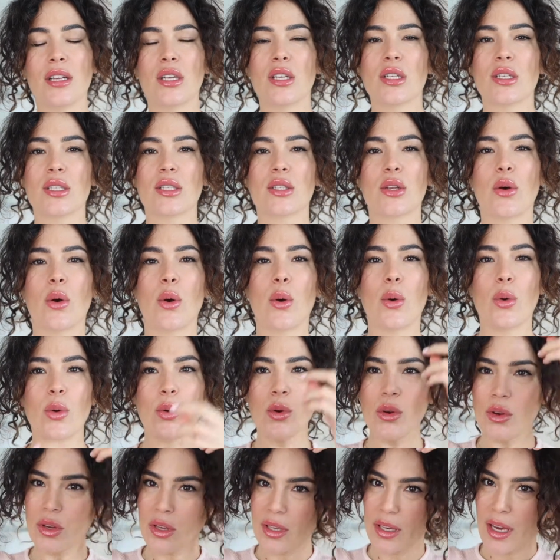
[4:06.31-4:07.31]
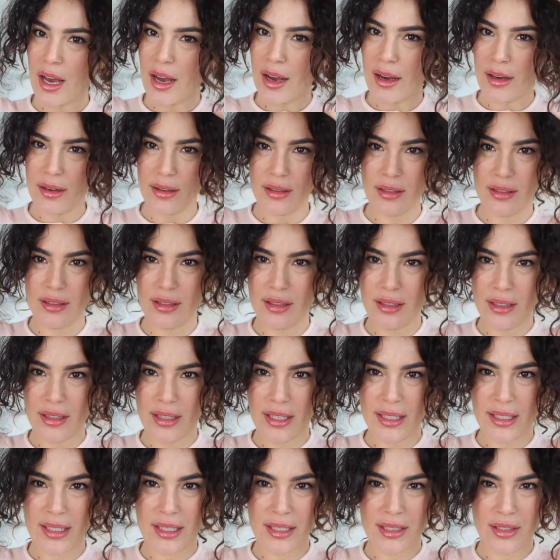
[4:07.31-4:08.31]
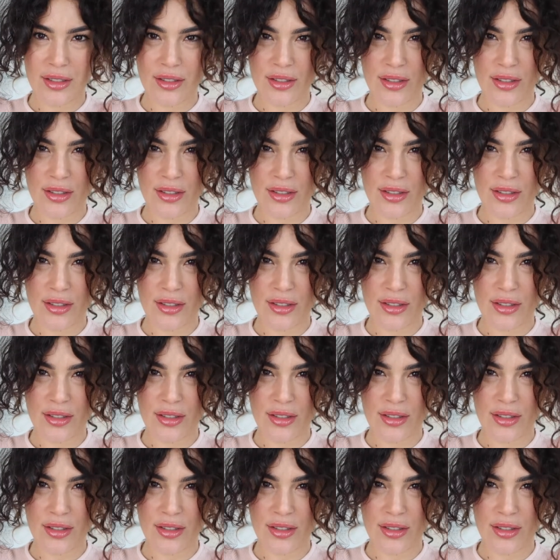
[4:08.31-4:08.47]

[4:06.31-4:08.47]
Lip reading: So yeah, let's